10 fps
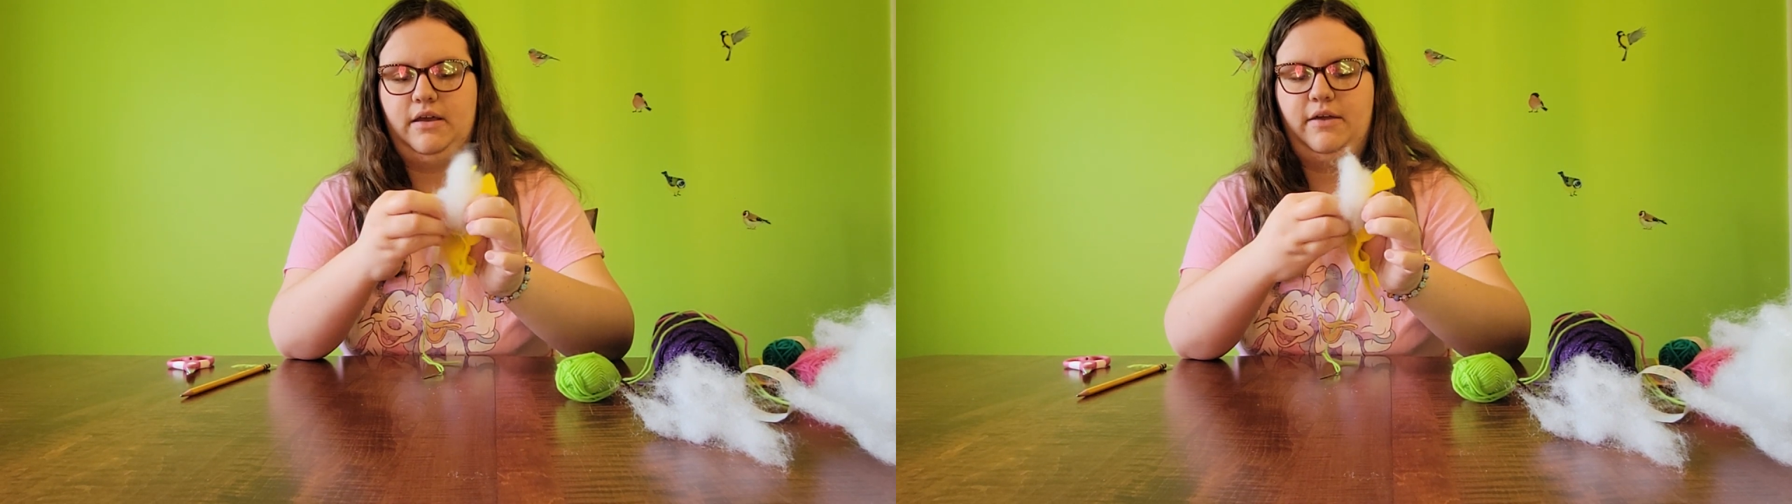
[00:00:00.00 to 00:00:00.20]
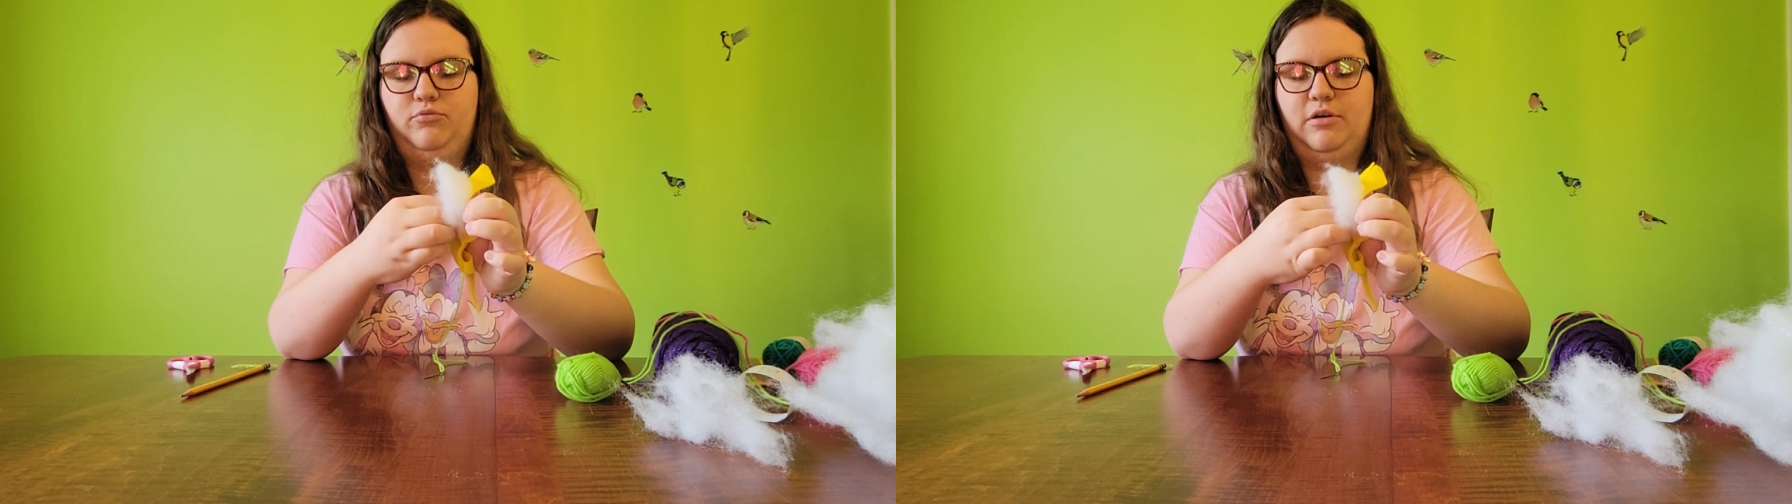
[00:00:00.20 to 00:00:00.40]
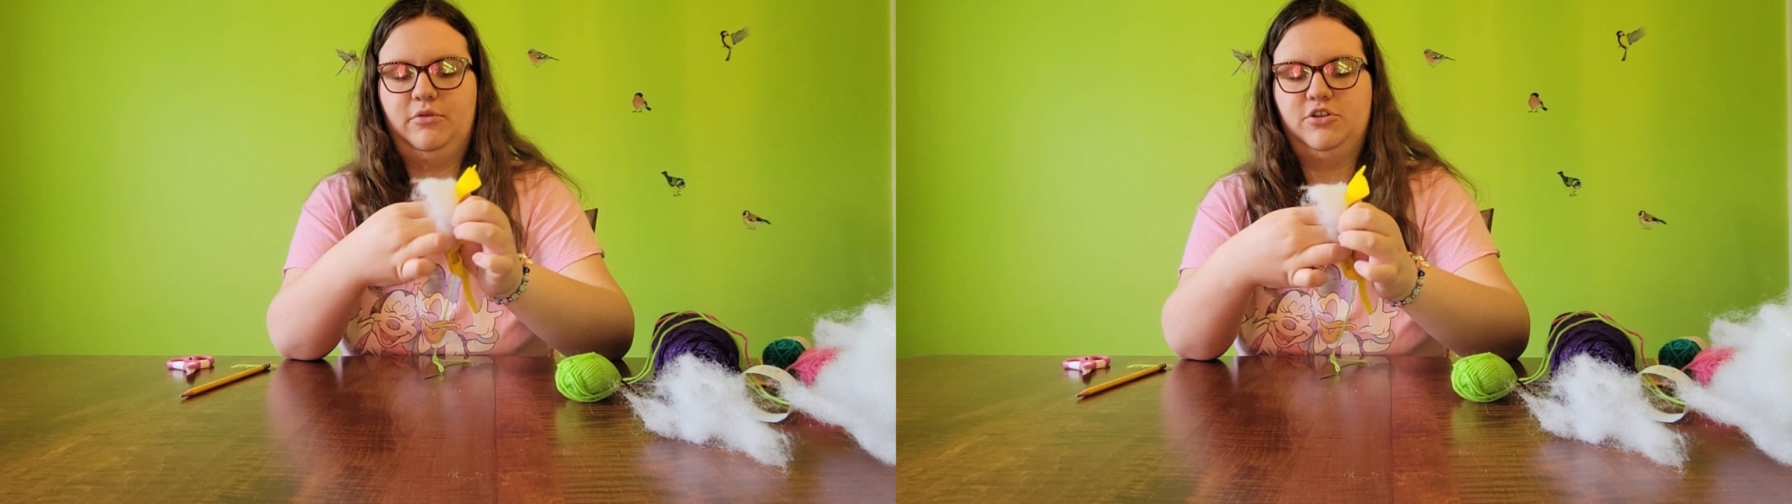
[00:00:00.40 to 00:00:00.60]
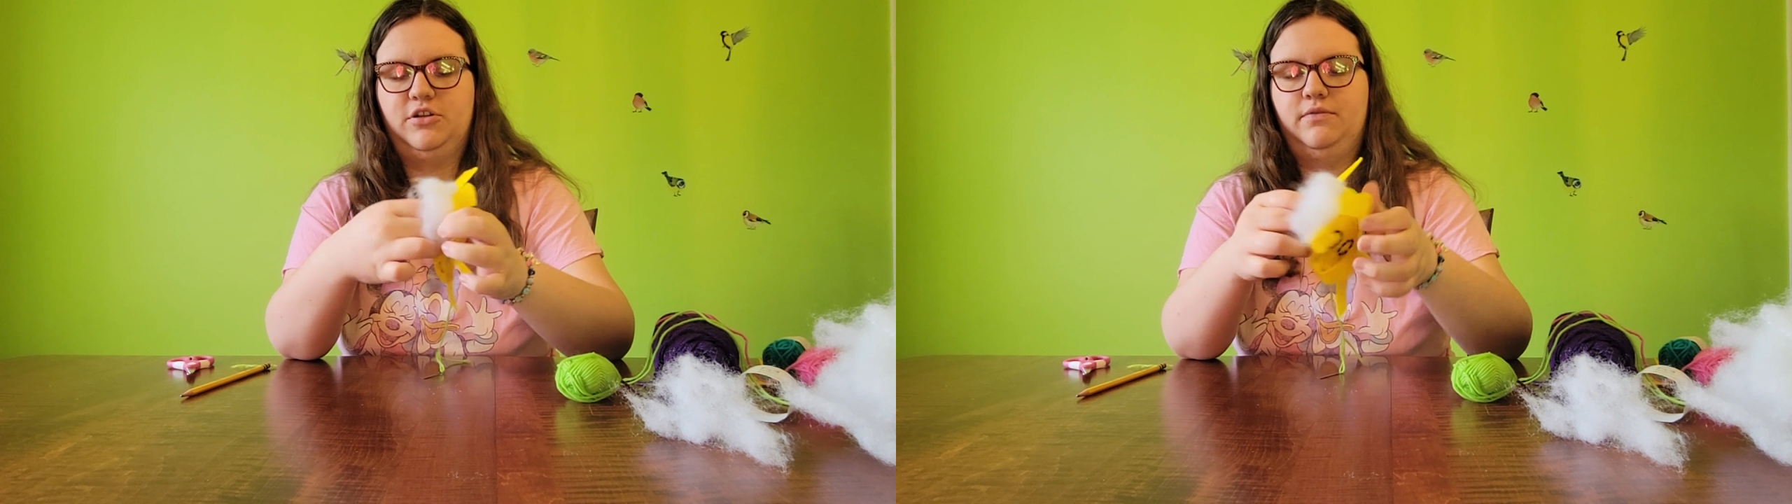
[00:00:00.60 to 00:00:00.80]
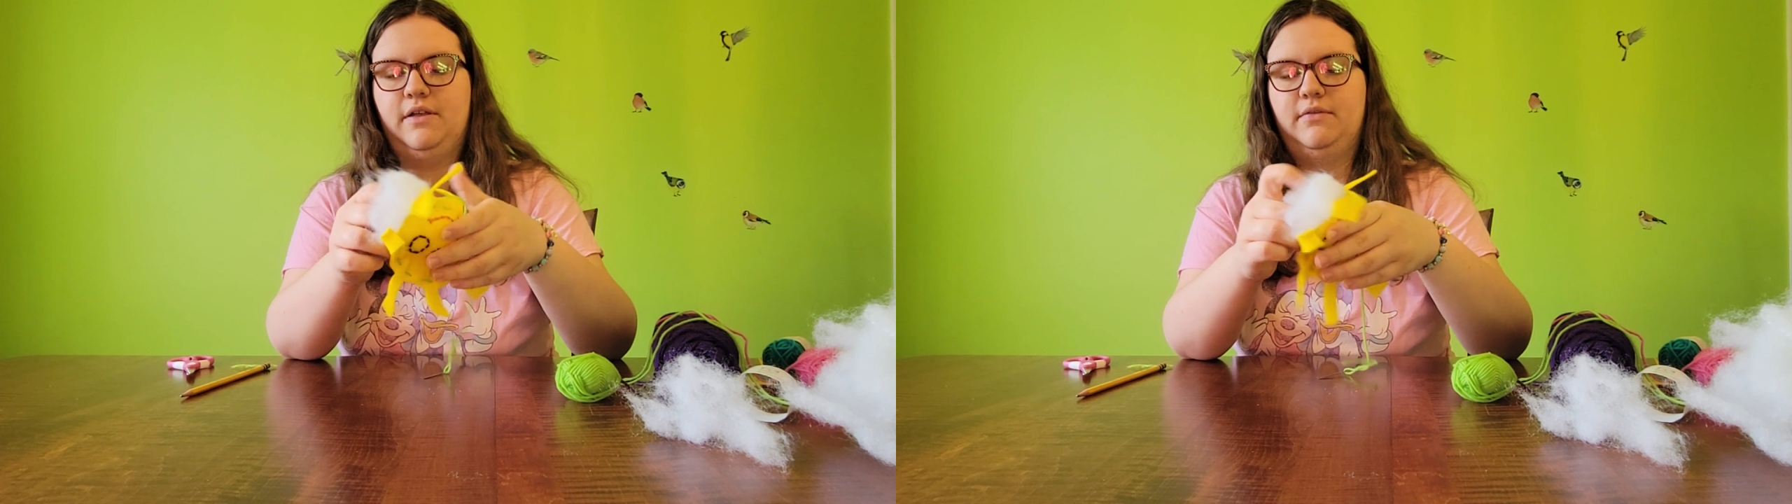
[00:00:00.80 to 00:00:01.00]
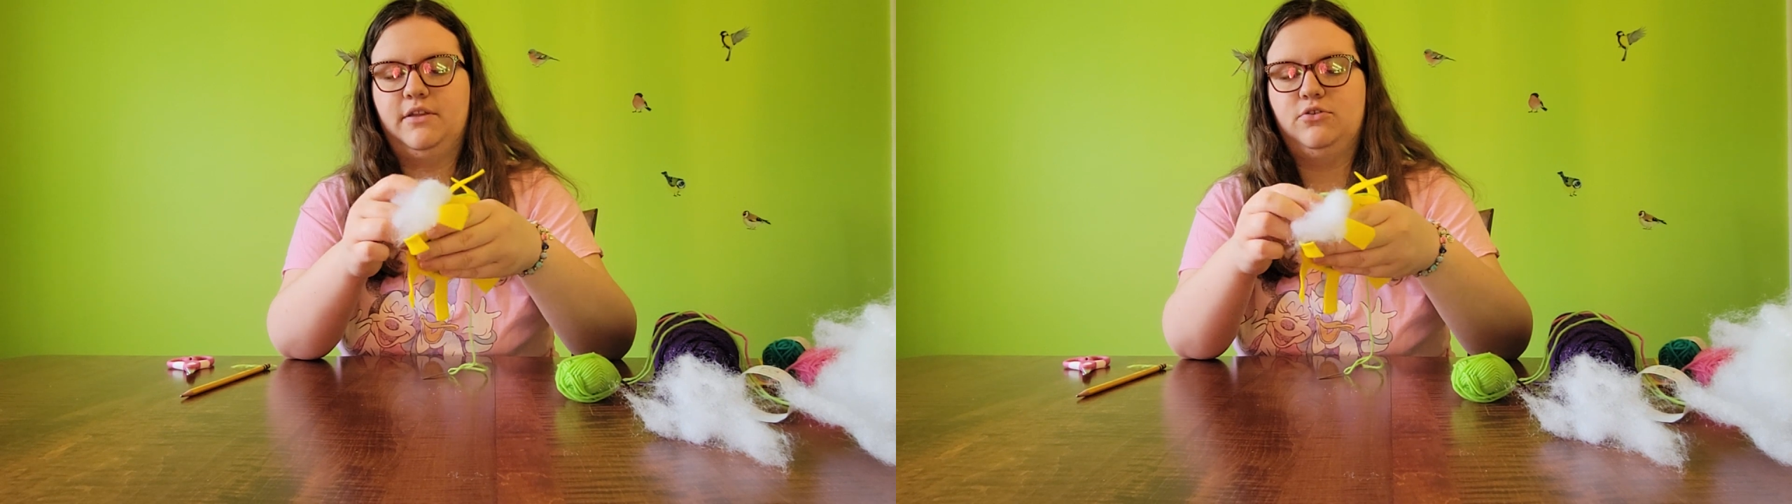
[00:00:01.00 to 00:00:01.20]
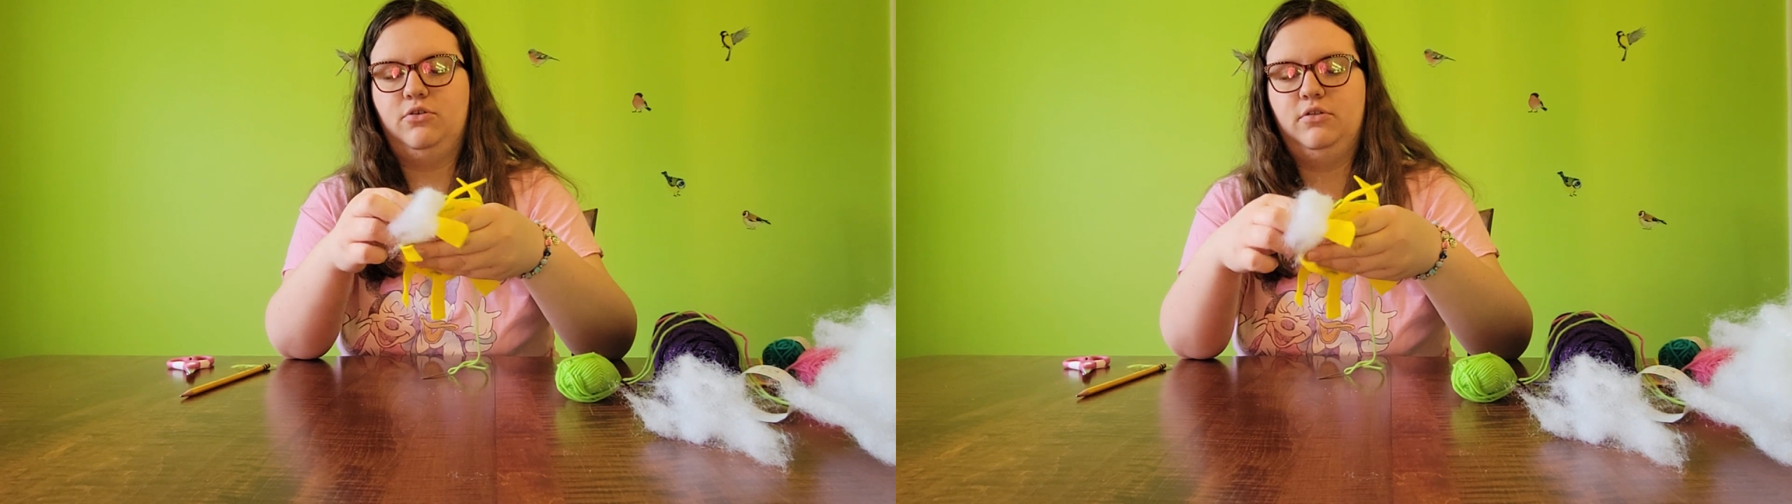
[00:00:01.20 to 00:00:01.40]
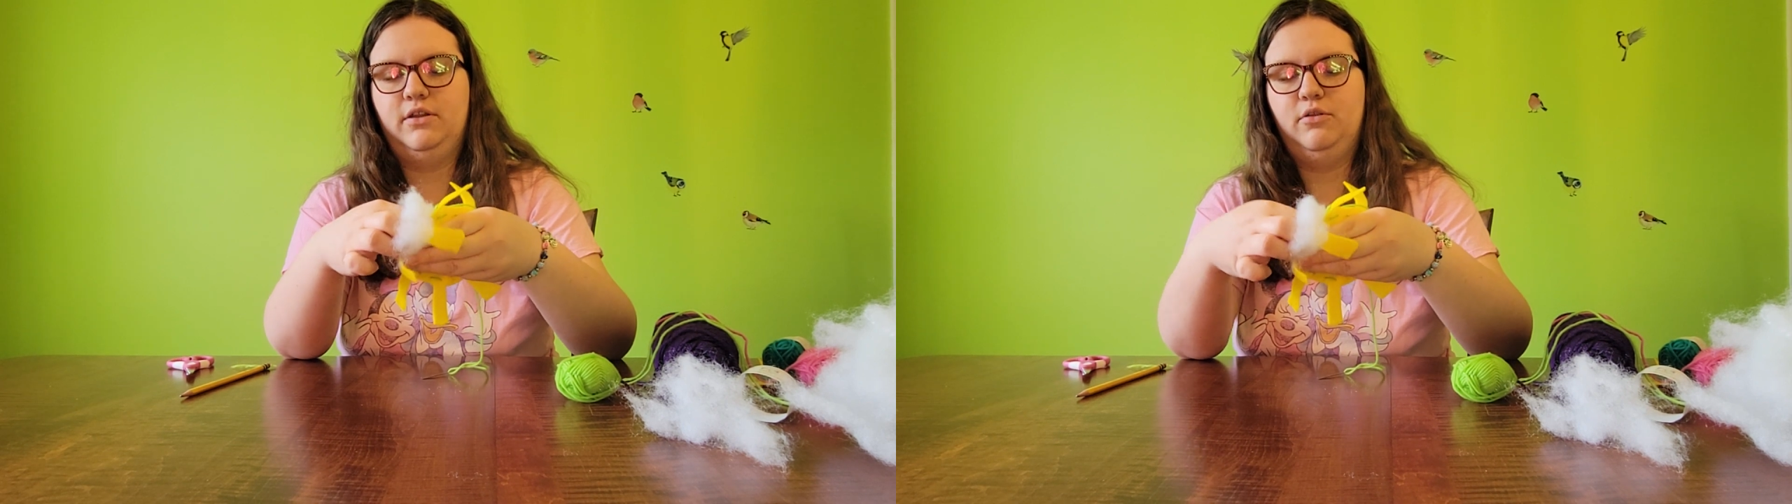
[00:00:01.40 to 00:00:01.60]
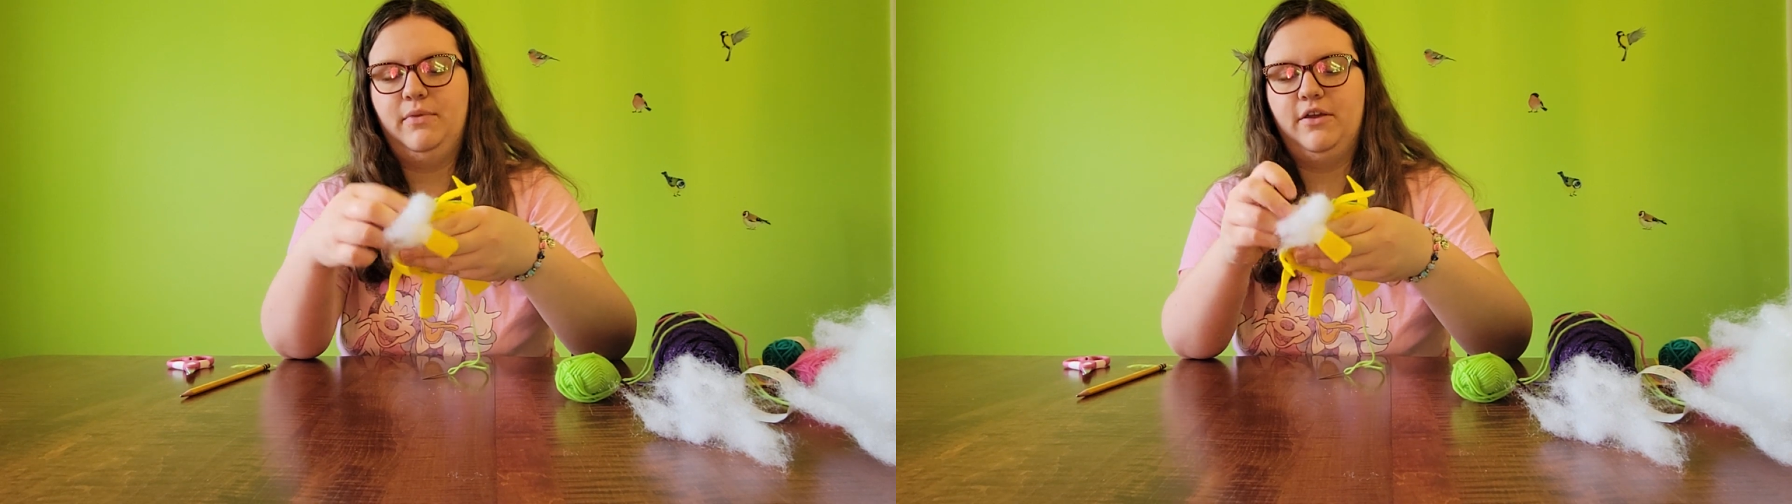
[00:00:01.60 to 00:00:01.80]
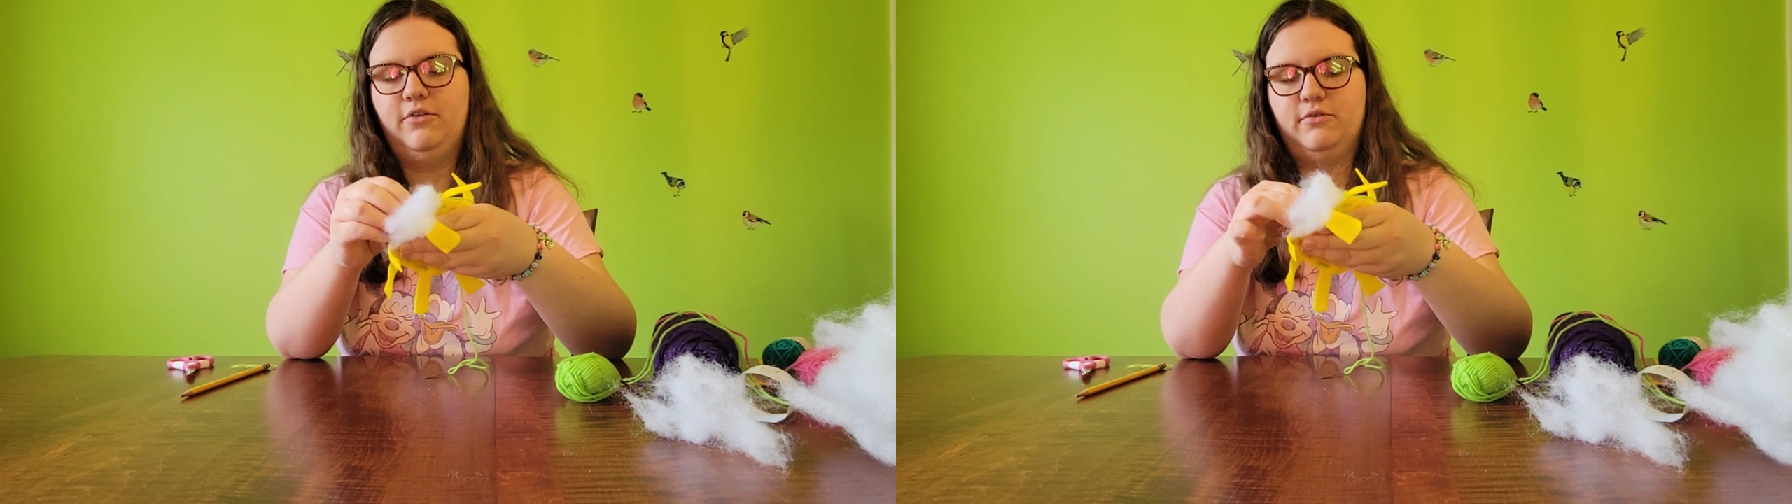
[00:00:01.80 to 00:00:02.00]
I probably should have left this hole a little
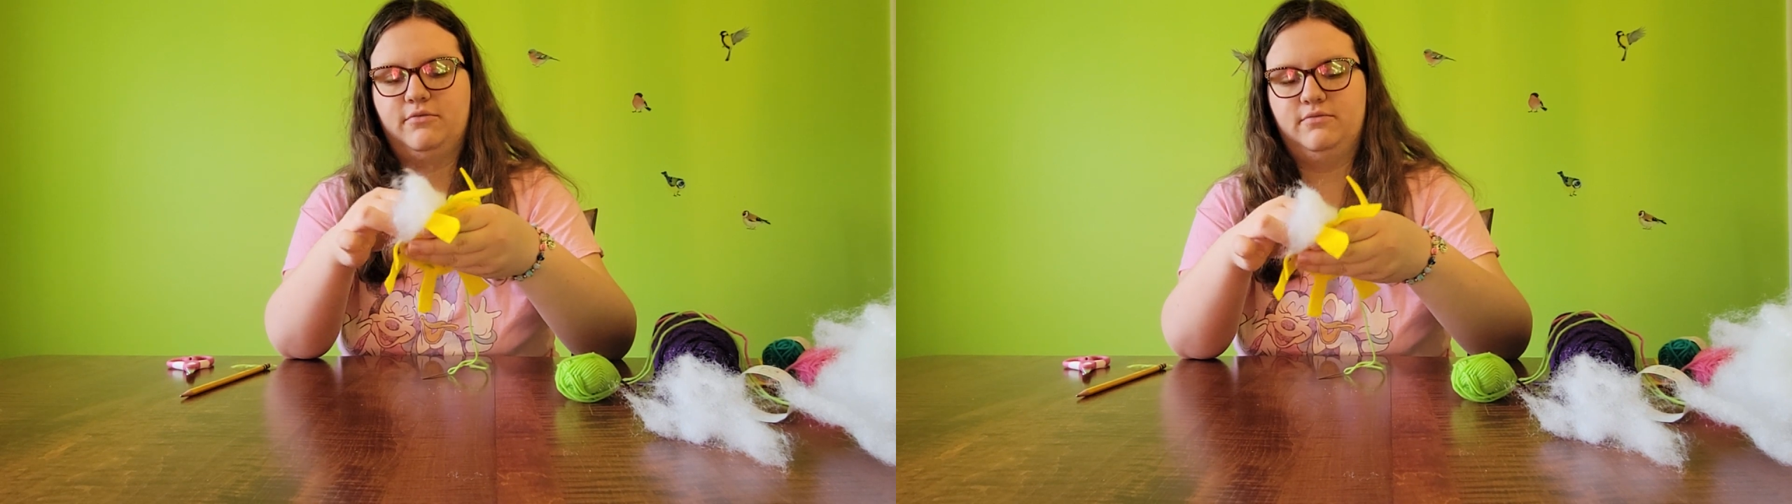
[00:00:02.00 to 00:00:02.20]
bigger.